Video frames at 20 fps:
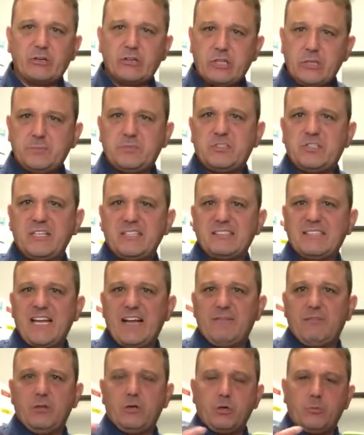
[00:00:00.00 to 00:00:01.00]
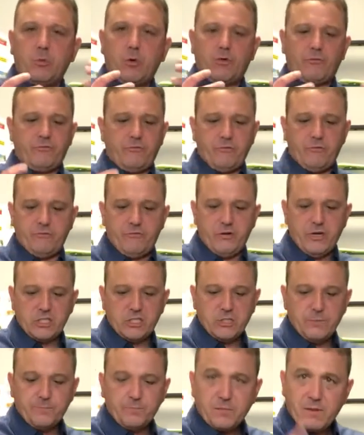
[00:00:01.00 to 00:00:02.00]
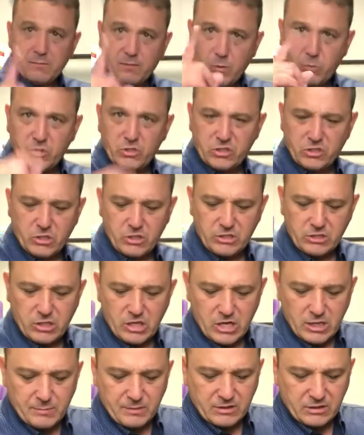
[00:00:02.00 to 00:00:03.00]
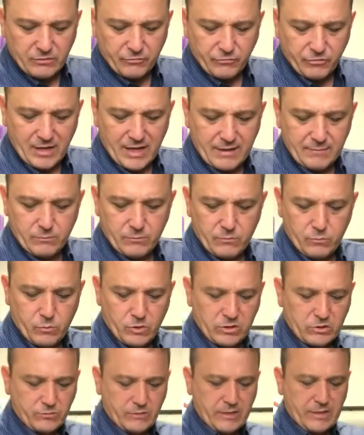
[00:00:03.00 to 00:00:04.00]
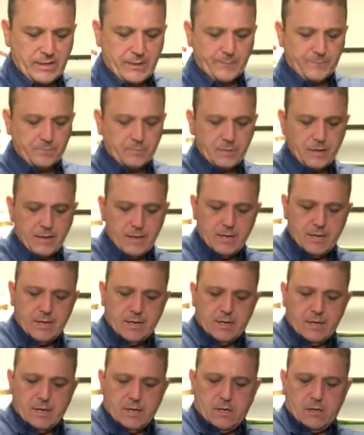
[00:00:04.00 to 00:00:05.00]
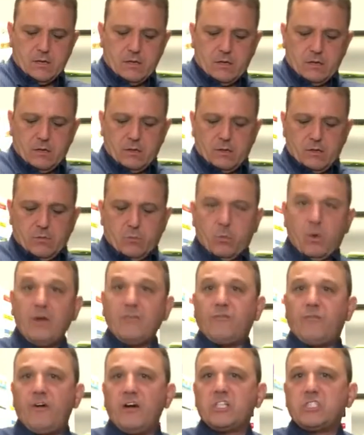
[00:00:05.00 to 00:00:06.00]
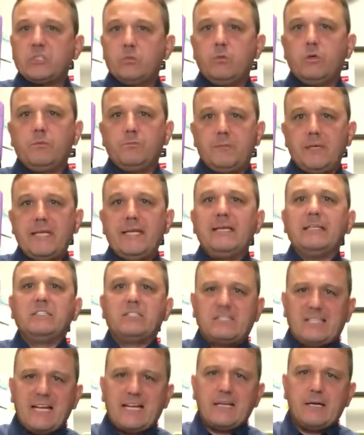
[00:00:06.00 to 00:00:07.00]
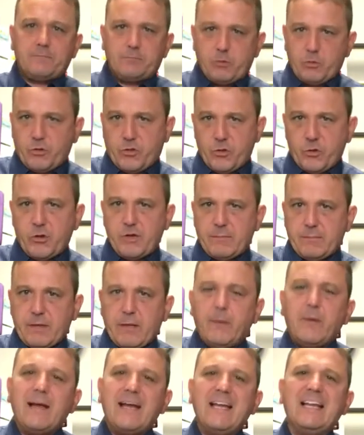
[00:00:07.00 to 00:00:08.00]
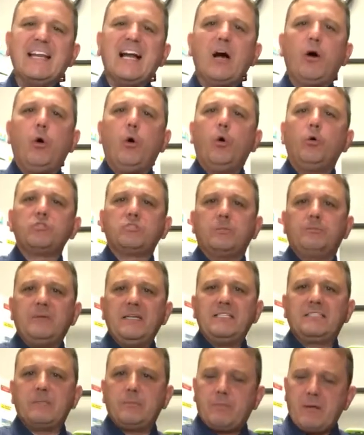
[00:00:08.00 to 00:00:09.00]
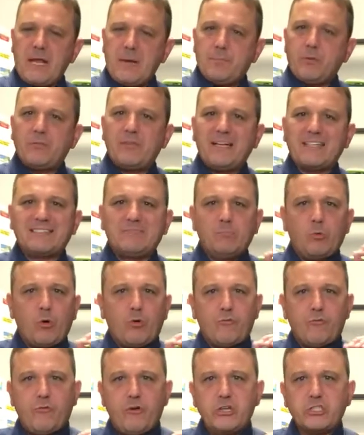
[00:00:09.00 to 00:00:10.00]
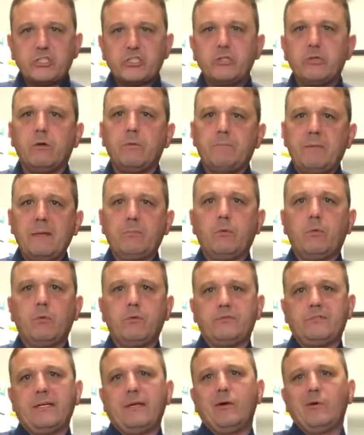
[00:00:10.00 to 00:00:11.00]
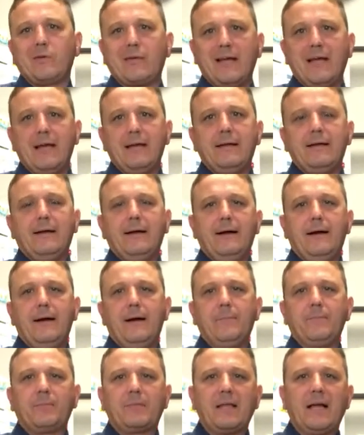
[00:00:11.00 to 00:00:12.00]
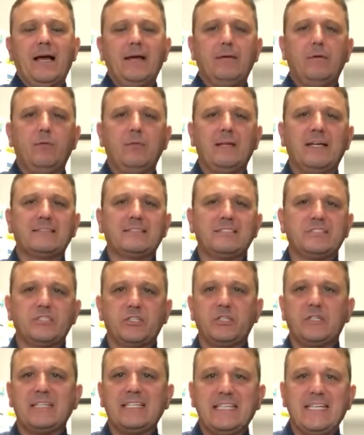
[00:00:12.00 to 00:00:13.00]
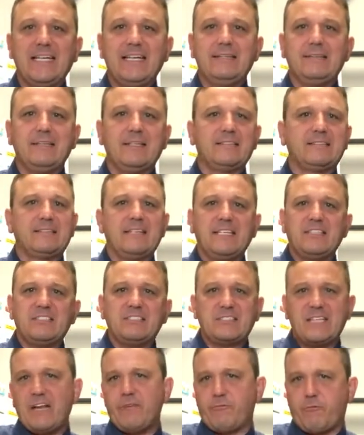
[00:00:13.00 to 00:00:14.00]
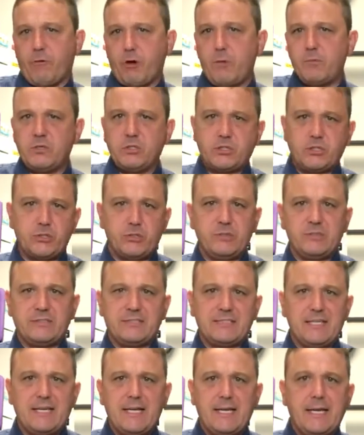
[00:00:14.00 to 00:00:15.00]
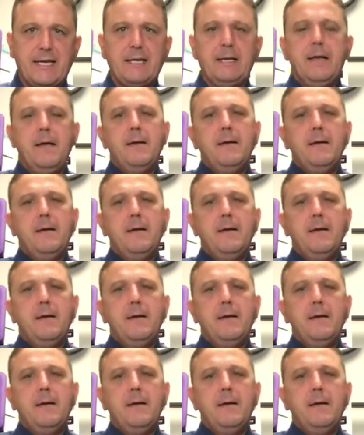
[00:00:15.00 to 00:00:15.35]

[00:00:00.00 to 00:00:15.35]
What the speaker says: clips, things that have a little more function. But we're just going to talk about the flat ones right now. One function would be to take it up to a 30 mil. It now holds a piece of paper that's more functional, and people will say, okay, I don't necessarily need, let's say, State Farm insurance today,